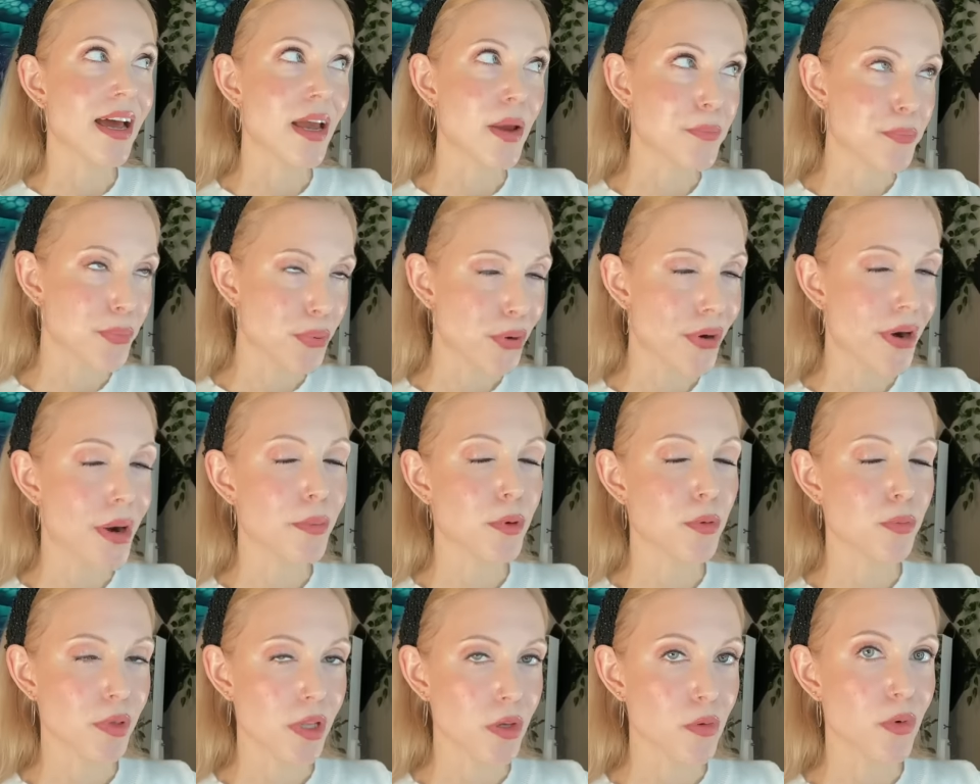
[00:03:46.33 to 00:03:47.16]
I
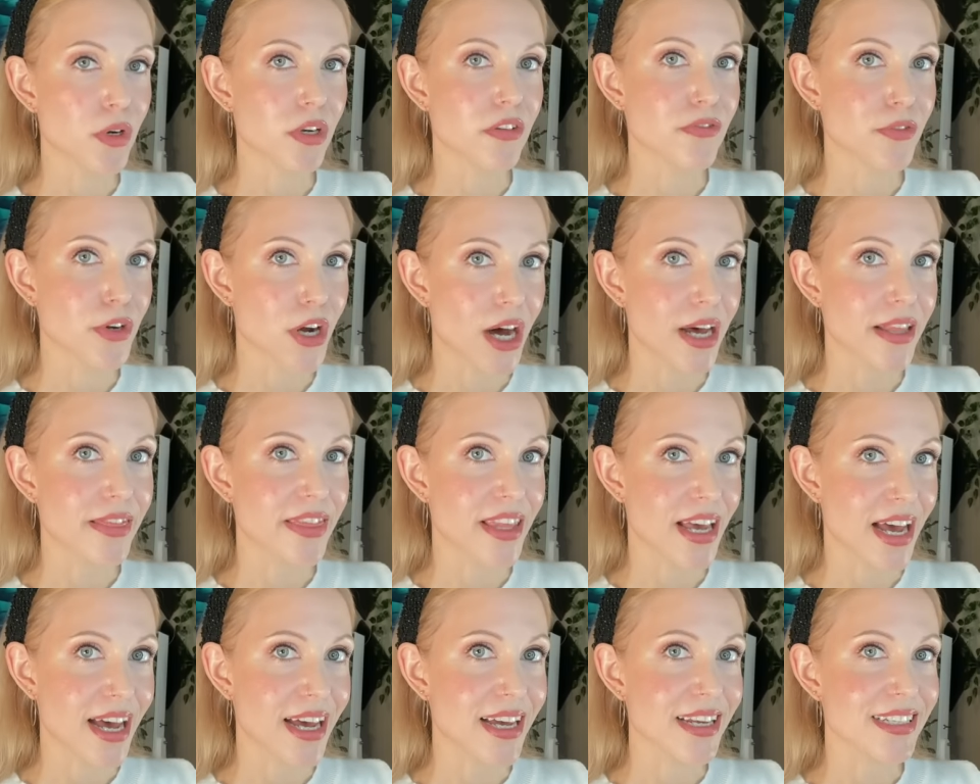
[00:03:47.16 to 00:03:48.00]
probably would have got
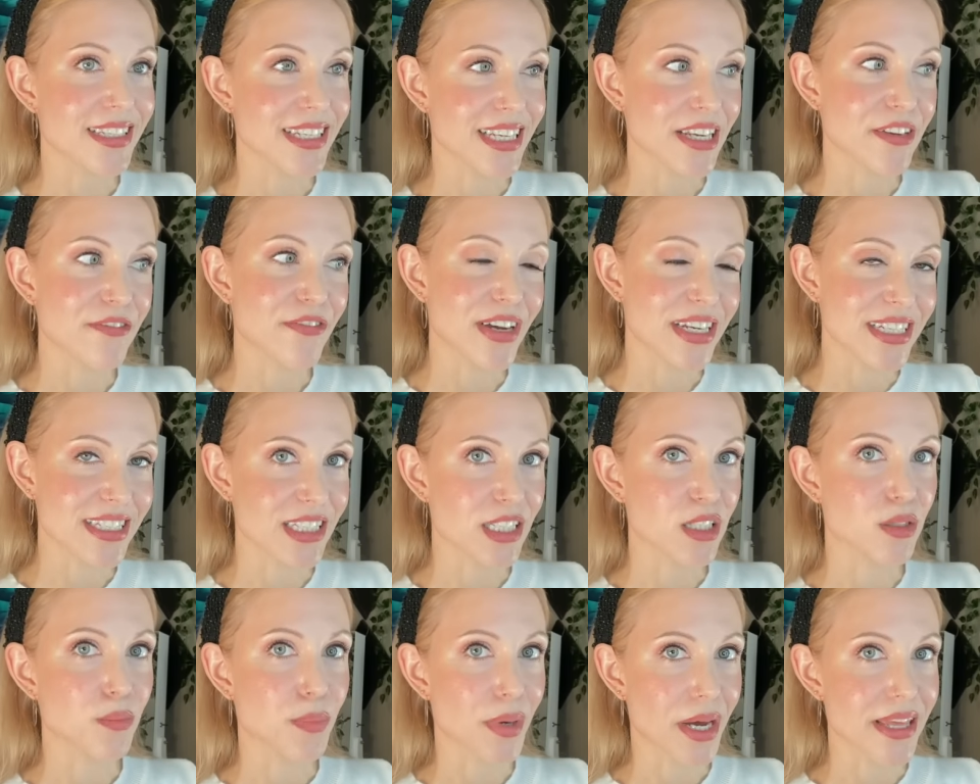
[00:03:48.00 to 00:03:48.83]
that if I
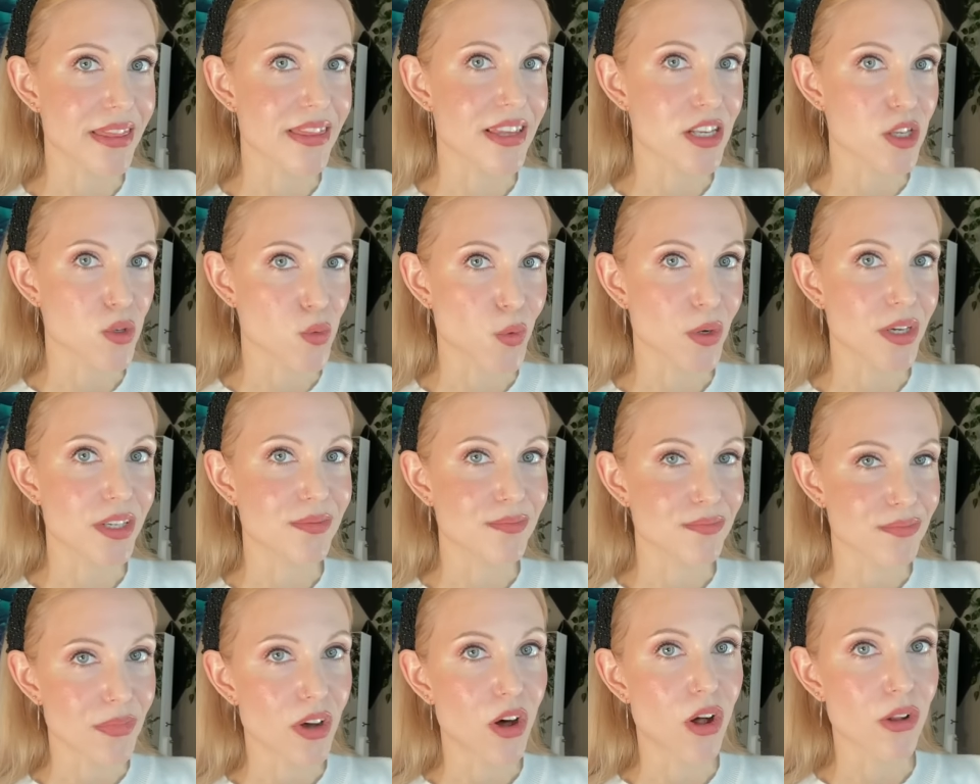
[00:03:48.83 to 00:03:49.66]
didn't buy this one
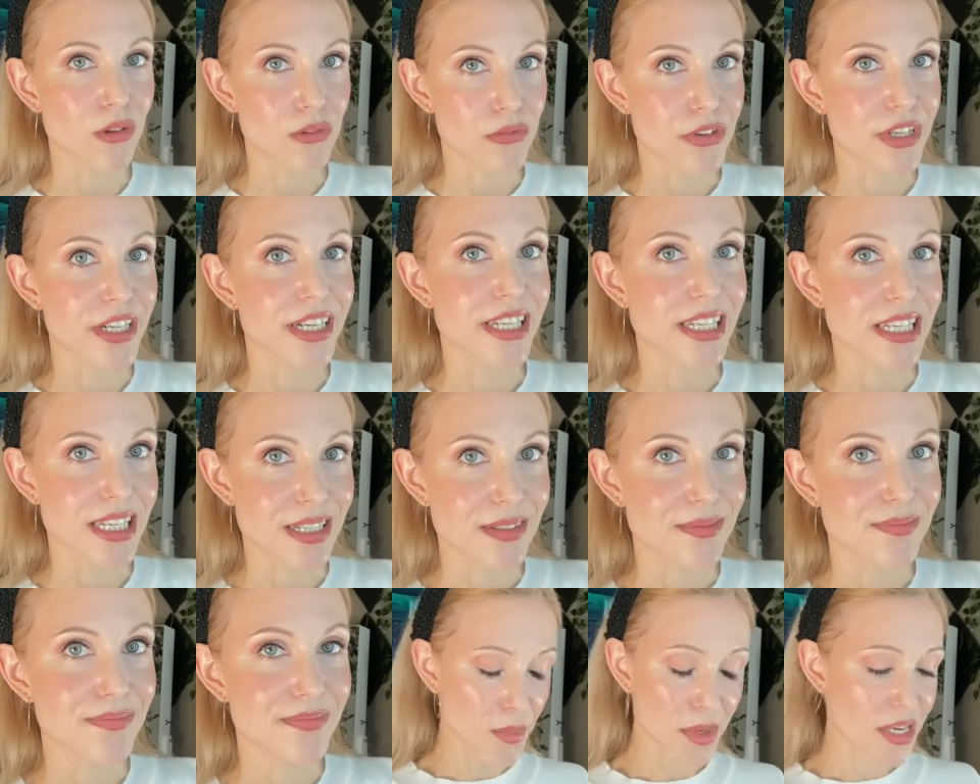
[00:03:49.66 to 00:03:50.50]

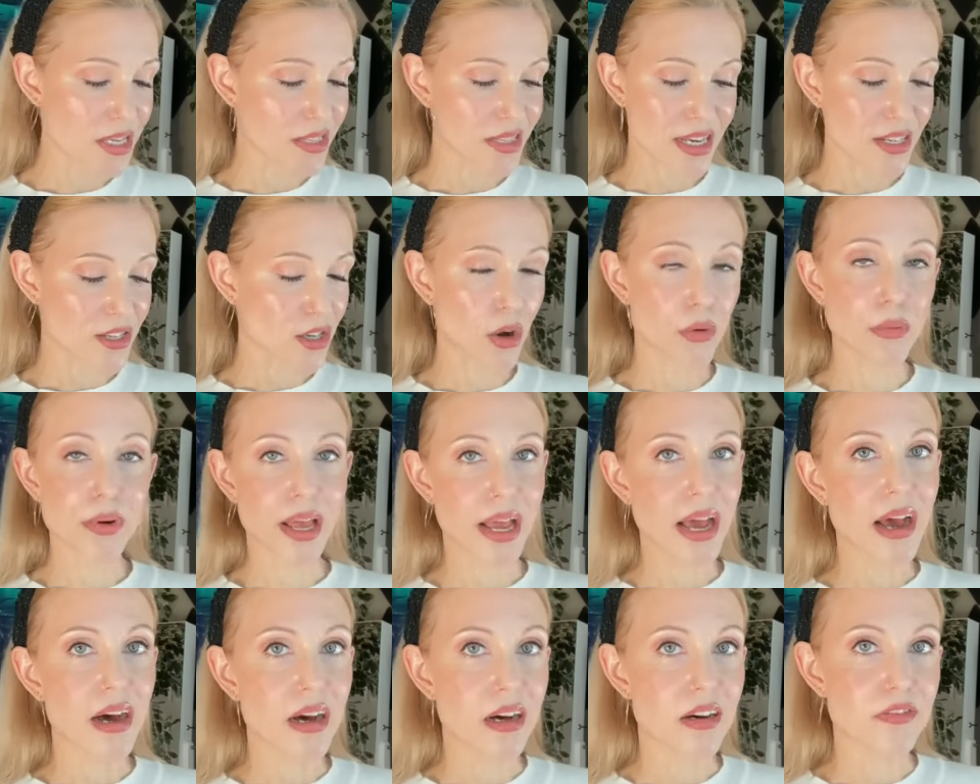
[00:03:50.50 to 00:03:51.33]
already because I don't
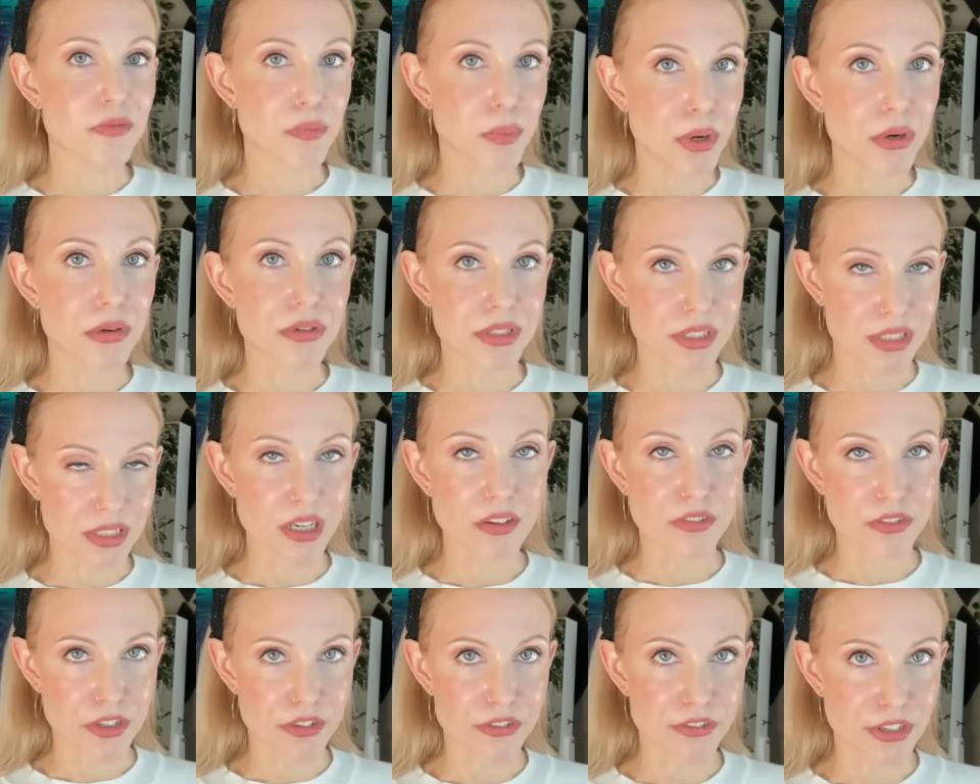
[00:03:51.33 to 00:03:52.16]
have most
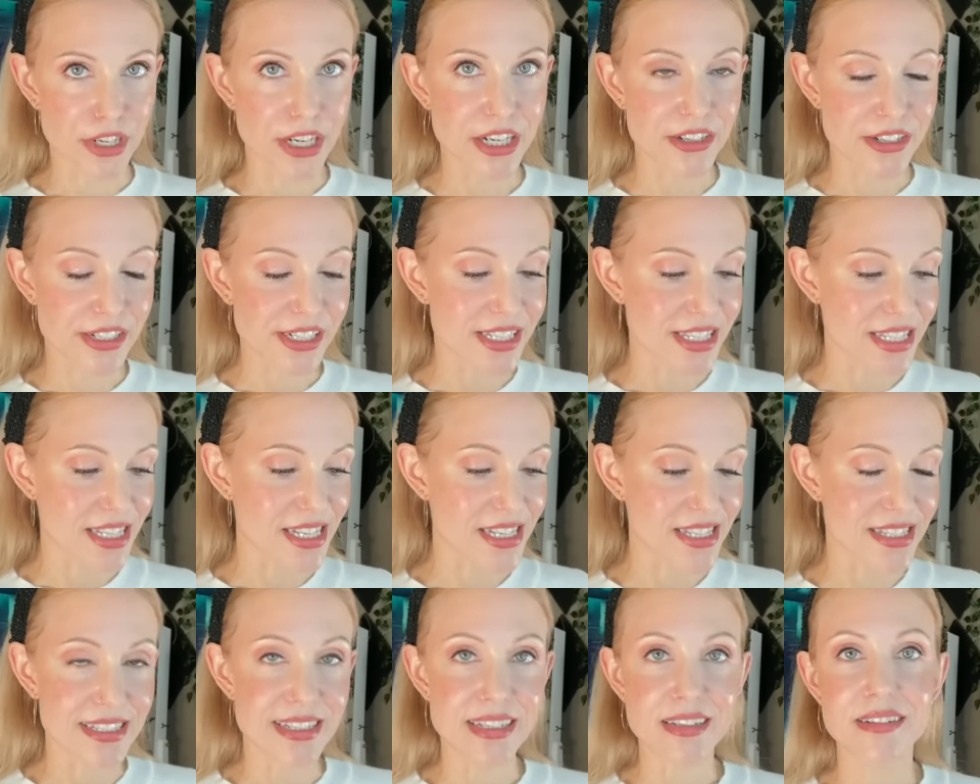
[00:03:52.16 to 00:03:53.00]
of her
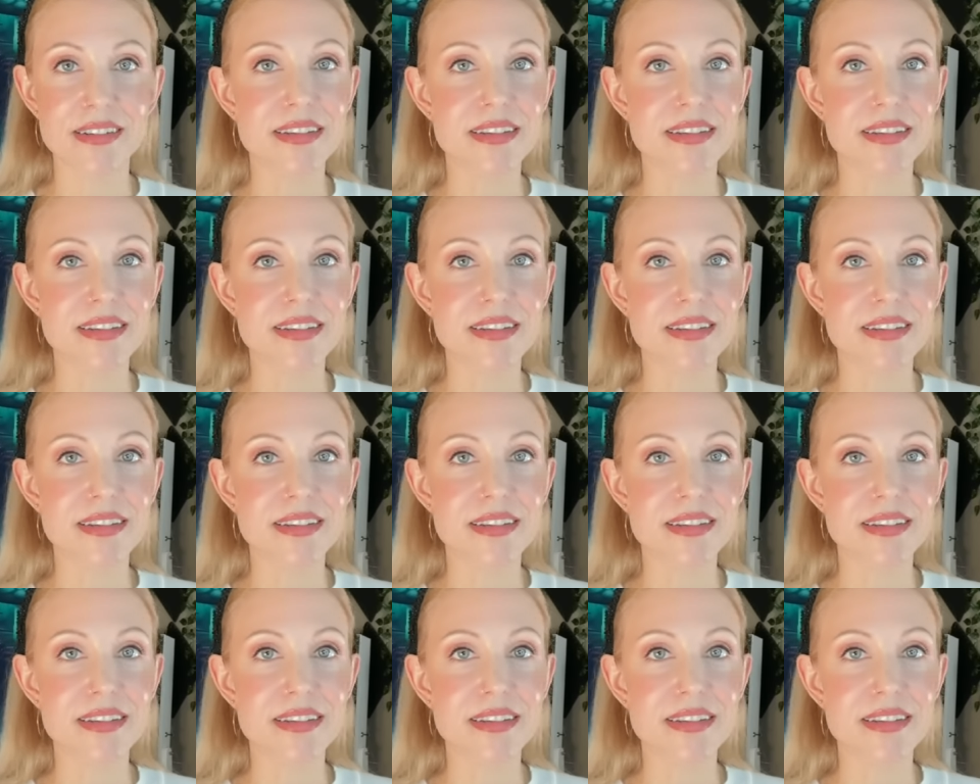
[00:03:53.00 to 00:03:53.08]
fragrances.